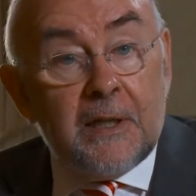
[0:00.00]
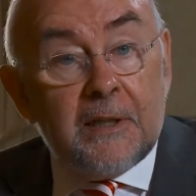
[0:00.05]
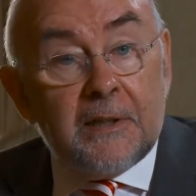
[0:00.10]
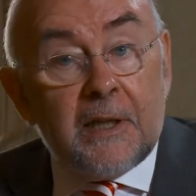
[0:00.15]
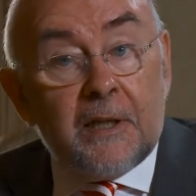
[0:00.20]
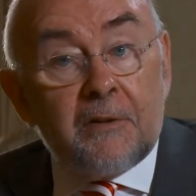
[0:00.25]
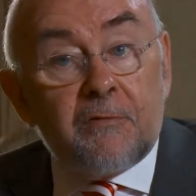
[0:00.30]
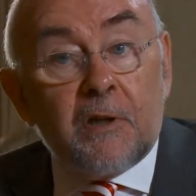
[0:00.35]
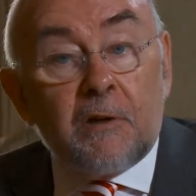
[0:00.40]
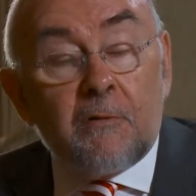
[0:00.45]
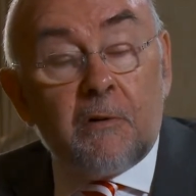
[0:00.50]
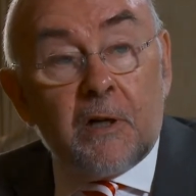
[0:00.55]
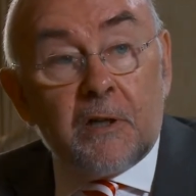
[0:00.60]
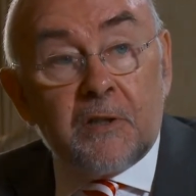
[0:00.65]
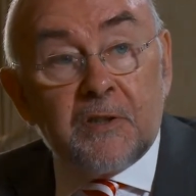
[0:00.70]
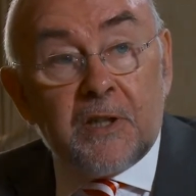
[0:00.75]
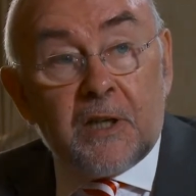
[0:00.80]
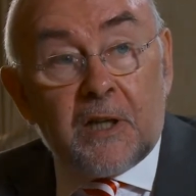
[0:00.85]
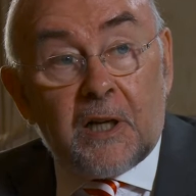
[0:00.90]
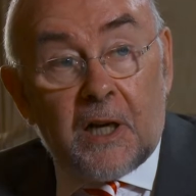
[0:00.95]
That
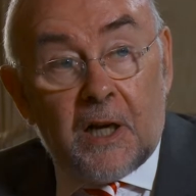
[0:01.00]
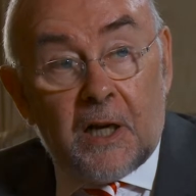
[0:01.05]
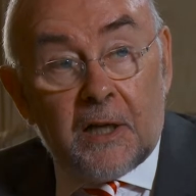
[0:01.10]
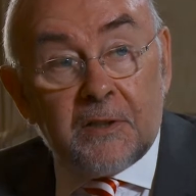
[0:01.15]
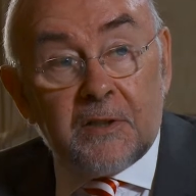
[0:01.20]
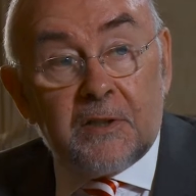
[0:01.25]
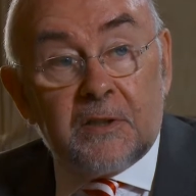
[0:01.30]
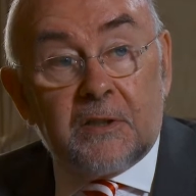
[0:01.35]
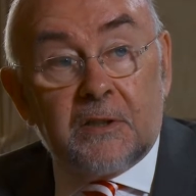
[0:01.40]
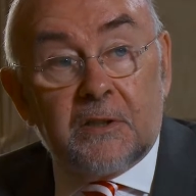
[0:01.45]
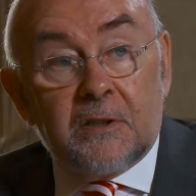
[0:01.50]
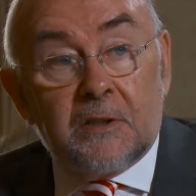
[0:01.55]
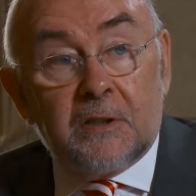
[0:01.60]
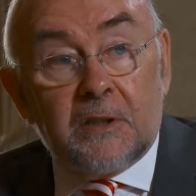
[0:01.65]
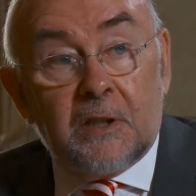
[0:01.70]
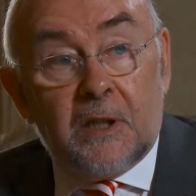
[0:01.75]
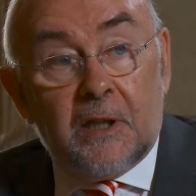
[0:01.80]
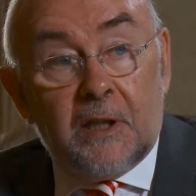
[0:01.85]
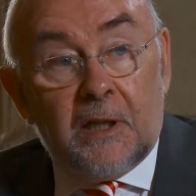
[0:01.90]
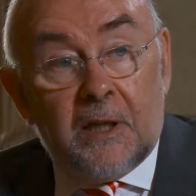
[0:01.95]
requires a
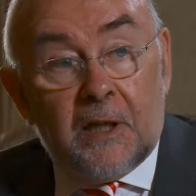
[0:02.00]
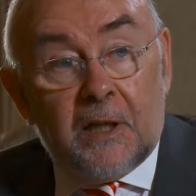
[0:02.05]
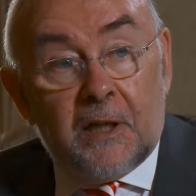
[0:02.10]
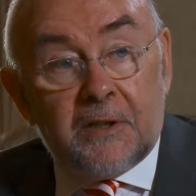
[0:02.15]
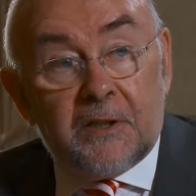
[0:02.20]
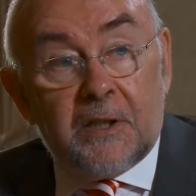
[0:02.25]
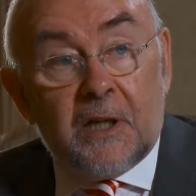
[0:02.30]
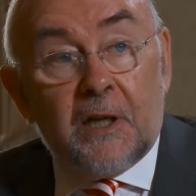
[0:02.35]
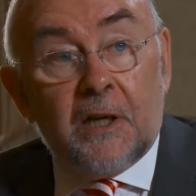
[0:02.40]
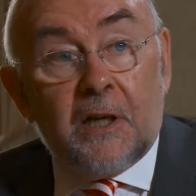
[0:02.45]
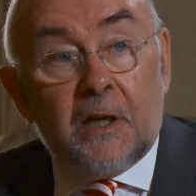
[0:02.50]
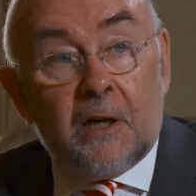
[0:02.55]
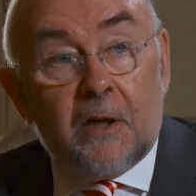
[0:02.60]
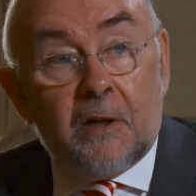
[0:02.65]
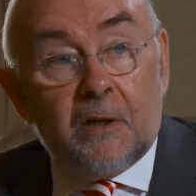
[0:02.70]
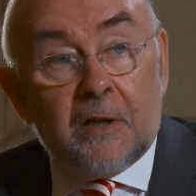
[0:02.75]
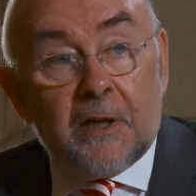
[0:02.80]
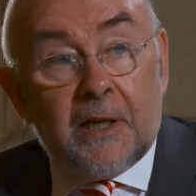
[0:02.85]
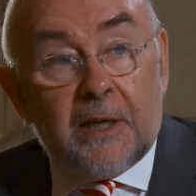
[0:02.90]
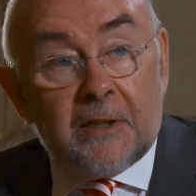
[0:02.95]
constant
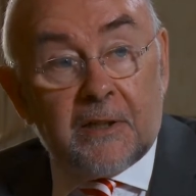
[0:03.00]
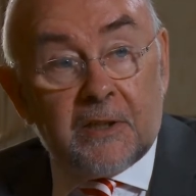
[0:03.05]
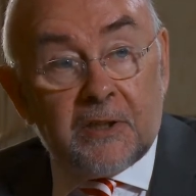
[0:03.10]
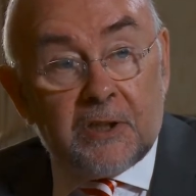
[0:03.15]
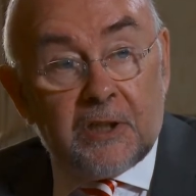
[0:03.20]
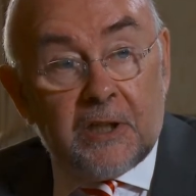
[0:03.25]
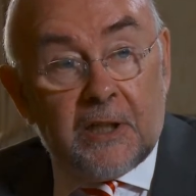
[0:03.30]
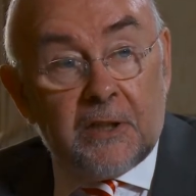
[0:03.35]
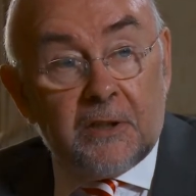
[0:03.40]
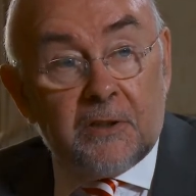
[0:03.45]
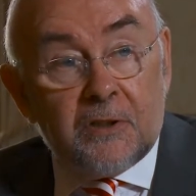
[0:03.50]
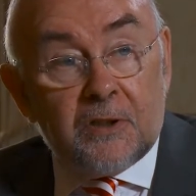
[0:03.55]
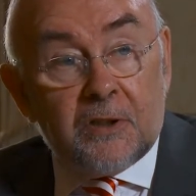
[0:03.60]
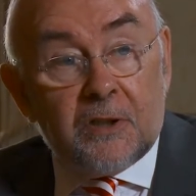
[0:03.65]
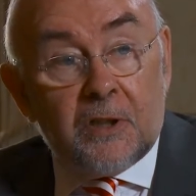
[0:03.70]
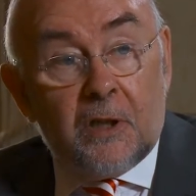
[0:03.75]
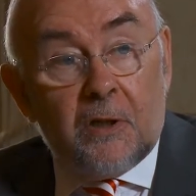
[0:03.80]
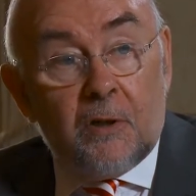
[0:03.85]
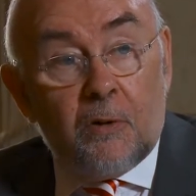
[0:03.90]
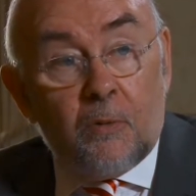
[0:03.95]
dialogue and
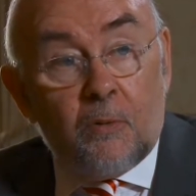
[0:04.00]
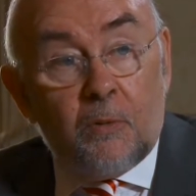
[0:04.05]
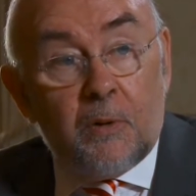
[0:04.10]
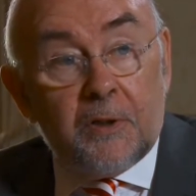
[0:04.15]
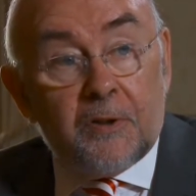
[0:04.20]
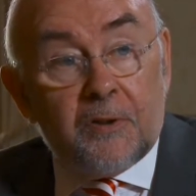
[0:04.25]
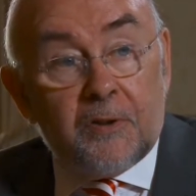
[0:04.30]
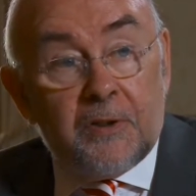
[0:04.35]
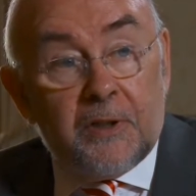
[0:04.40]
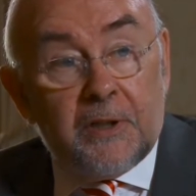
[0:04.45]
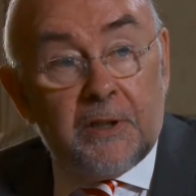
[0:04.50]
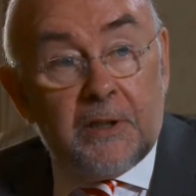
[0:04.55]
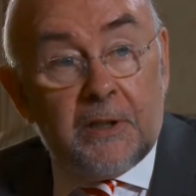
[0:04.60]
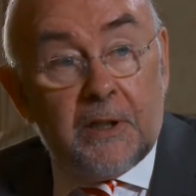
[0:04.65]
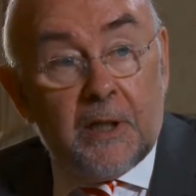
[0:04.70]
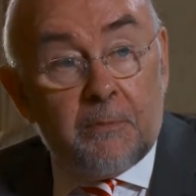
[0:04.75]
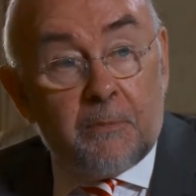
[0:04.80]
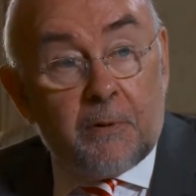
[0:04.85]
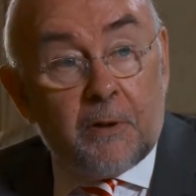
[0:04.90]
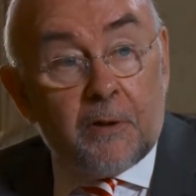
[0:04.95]
exchange with
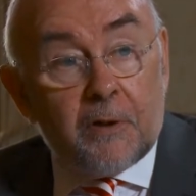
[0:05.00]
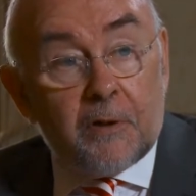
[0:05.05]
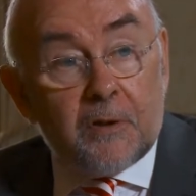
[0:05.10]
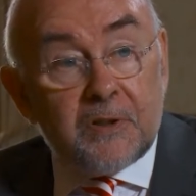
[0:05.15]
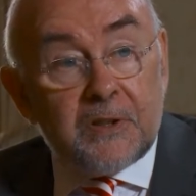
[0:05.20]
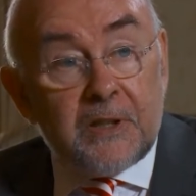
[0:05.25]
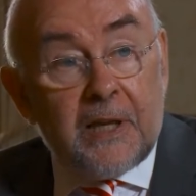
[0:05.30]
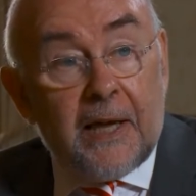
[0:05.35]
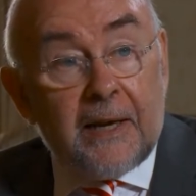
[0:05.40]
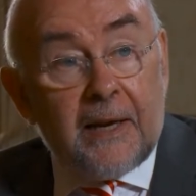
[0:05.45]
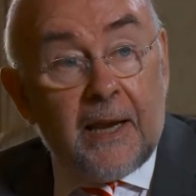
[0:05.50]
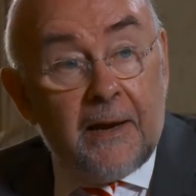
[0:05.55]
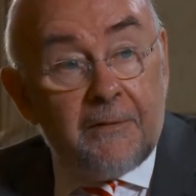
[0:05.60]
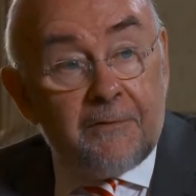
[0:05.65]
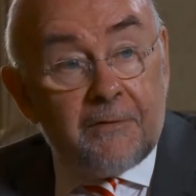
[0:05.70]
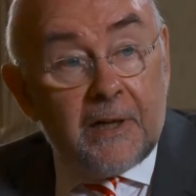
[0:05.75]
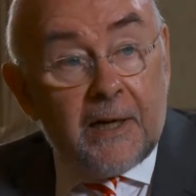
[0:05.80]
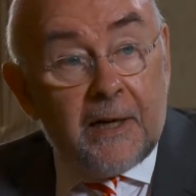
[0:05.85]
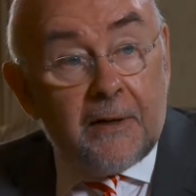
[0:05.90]
the employers at every